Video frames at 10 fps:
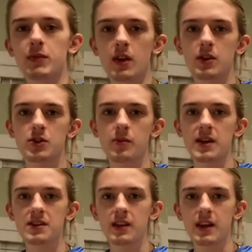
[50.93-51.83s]
So
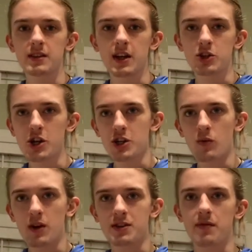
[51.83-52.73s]
basically, titration
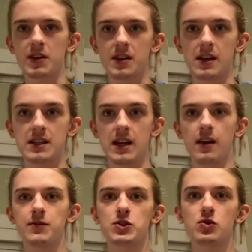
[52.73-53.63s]
works off this idea
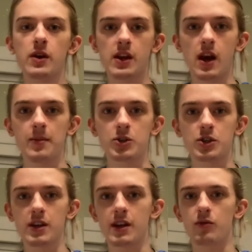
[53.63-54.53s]
of
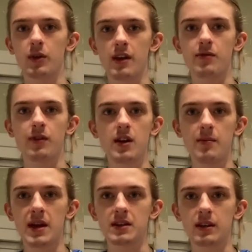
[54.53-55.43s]
stoichiometry and really
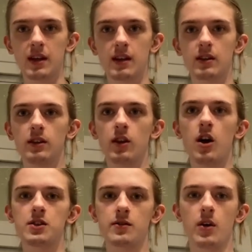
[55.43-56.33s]
fundamentally the
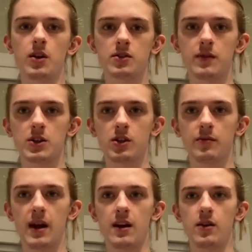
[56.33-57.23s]
laws of conservation of
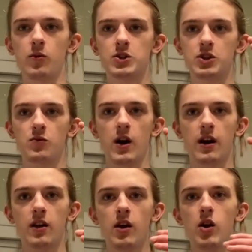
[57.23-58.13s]
matter, which is
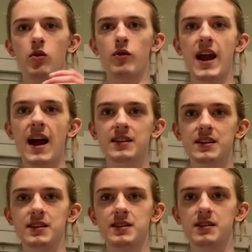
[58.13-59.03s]
where
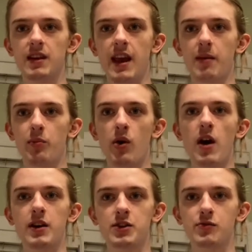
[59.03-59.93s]
reactants and
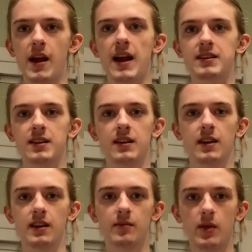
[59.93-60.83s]
products react in
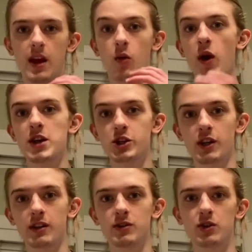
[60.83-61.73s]
an
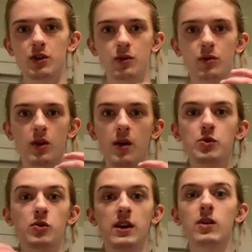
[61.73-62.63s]
equation to come
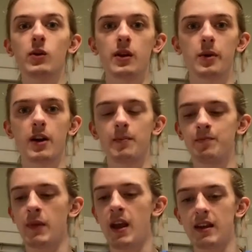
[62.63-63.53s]
to an equilibrium.
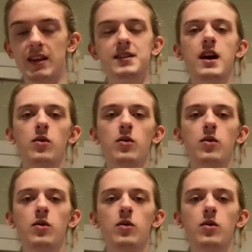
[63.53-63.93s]
That's kind of